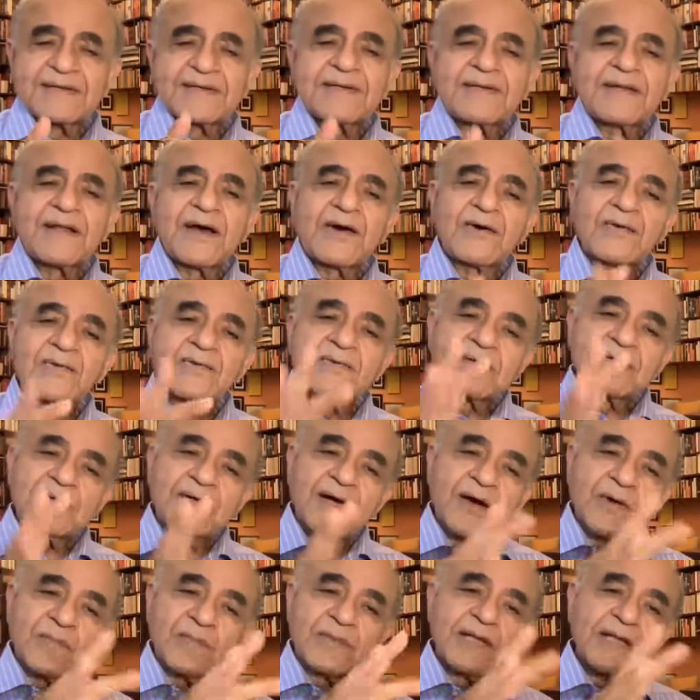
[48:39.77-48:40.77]
Now,
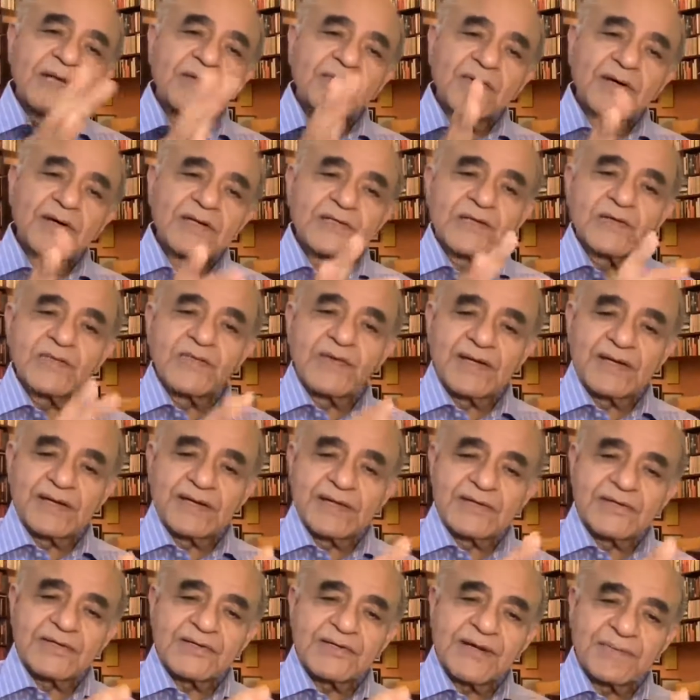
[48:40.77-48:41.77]
how many words of
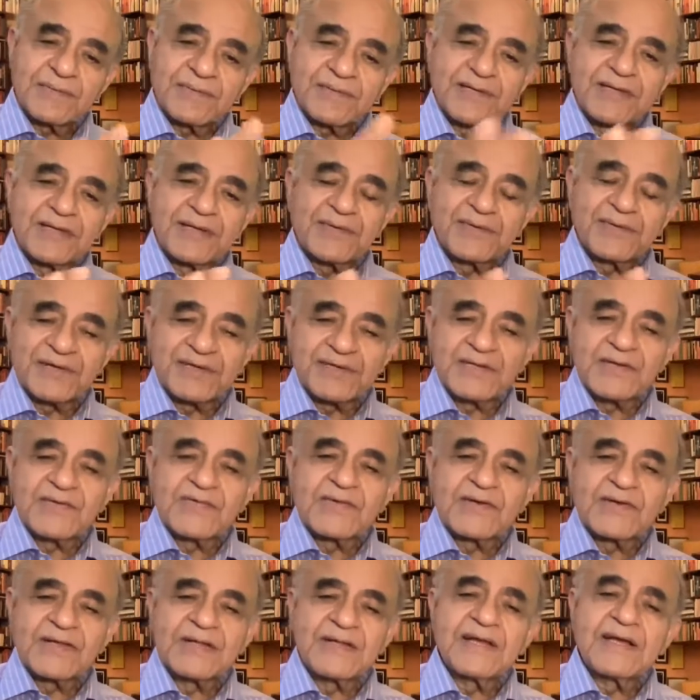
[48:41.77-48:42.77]
English? How many words of
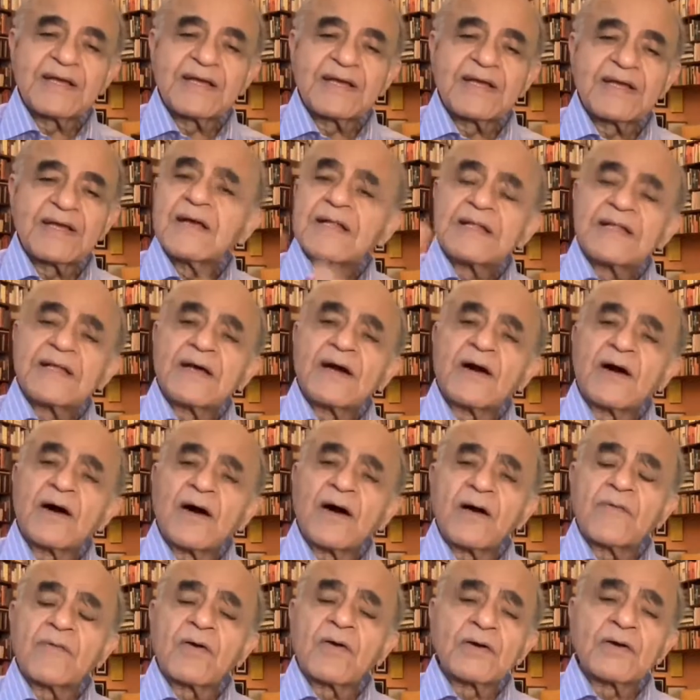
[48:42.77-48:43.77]
Hindi? There
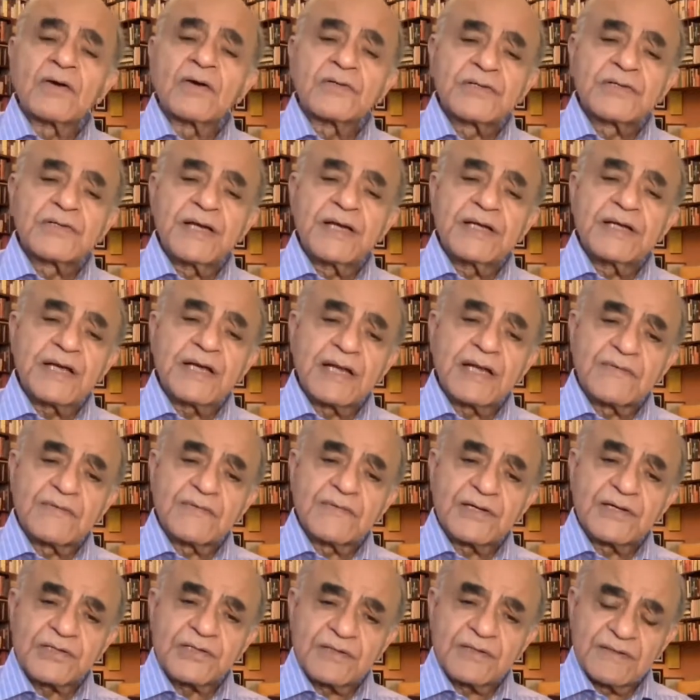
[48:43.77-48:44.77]
are Z
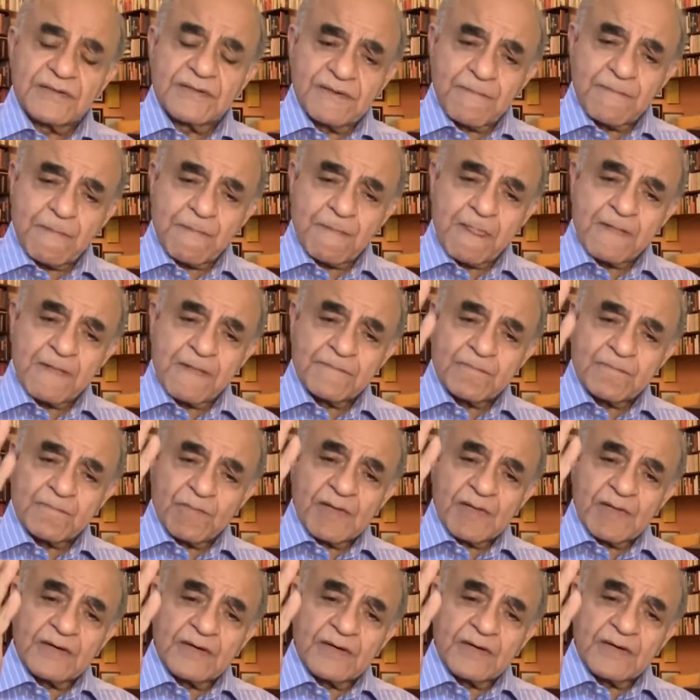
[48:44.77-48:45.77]
television
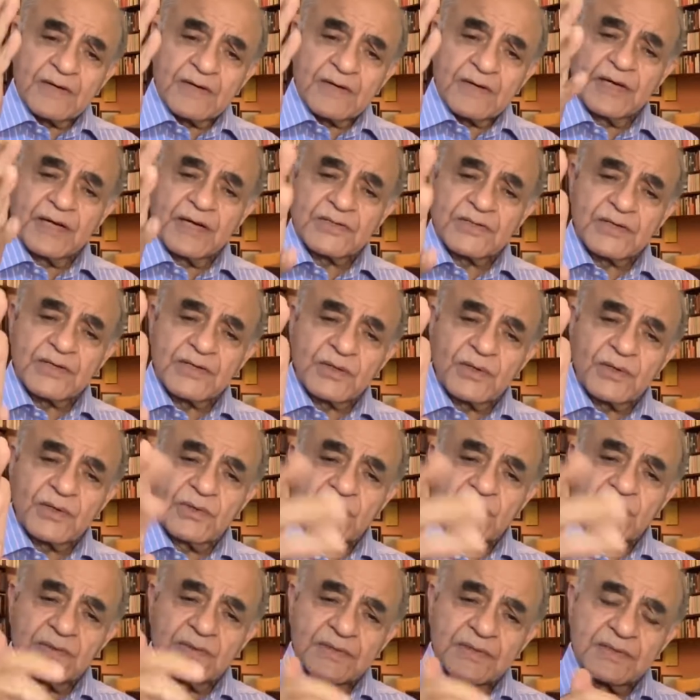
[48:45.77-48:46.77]
a few years
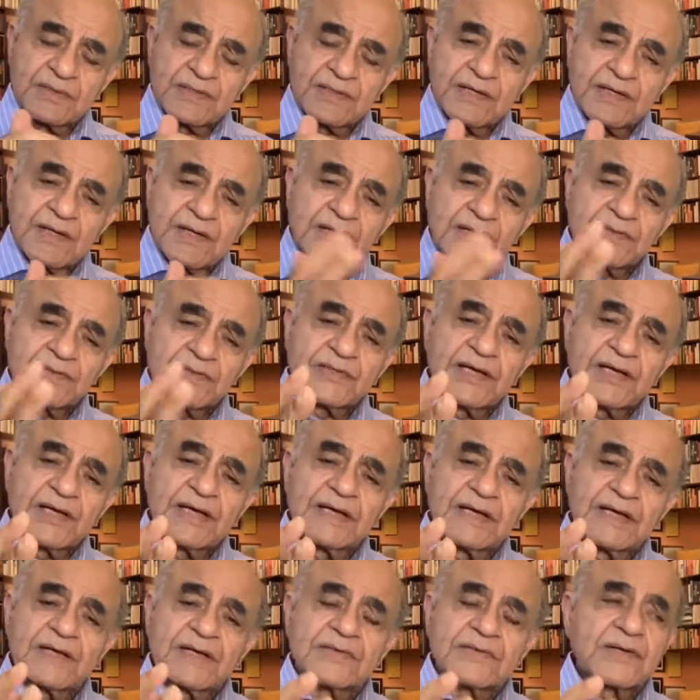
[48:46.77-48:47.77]
ago.
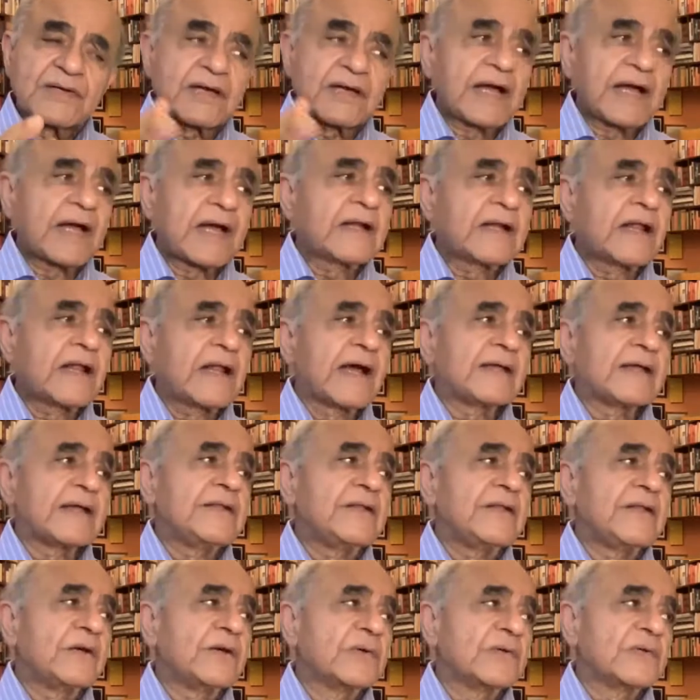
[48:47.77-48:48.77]
Z headline
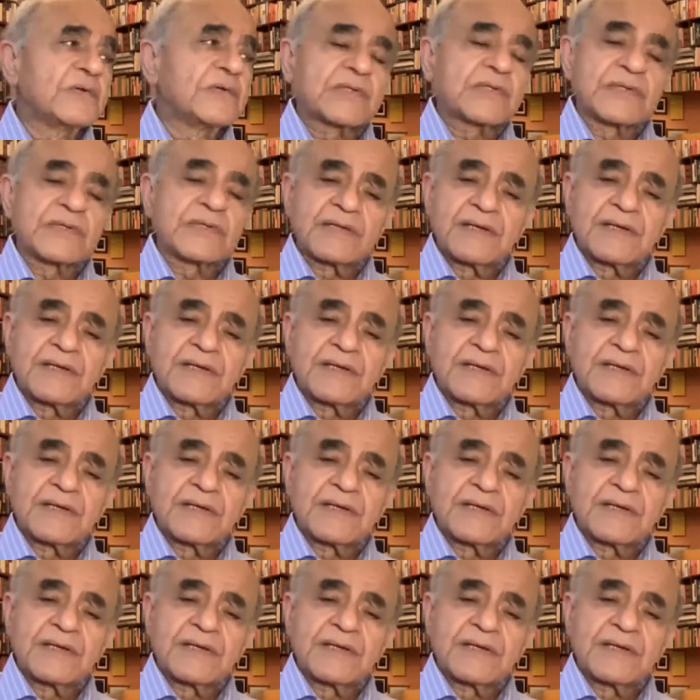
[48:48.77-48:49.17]
news.